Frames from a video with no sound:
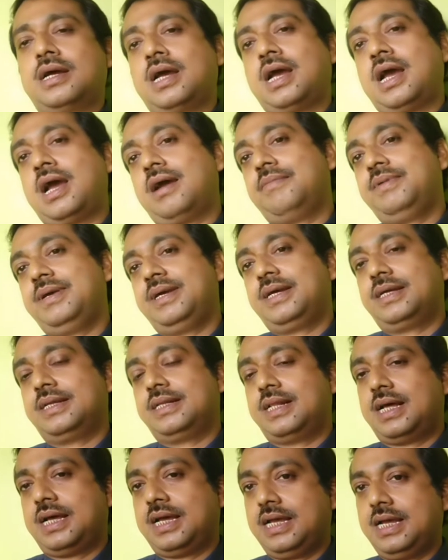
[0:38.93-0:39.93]
having
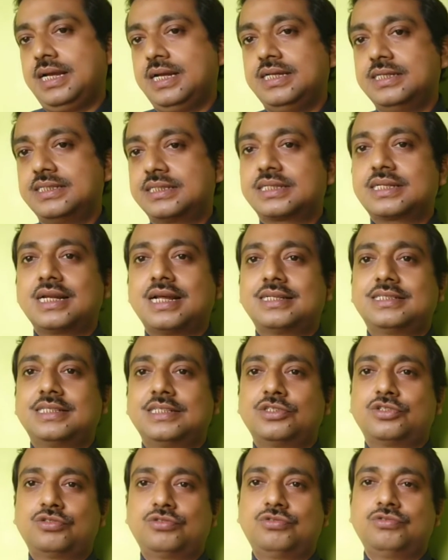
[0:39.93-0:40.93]
the English
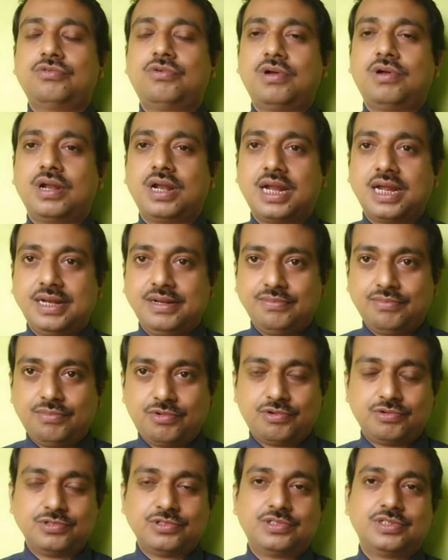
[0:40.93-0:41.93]
classes through online
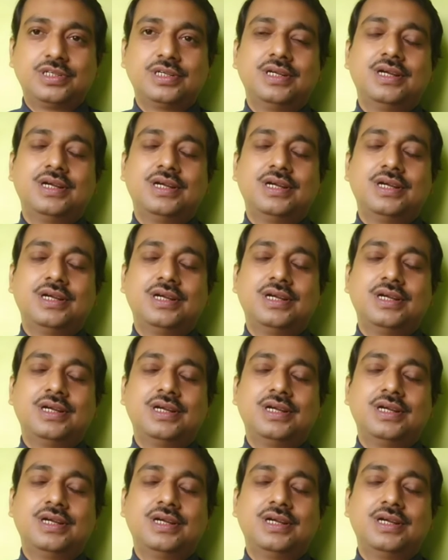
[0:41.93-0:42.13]
mode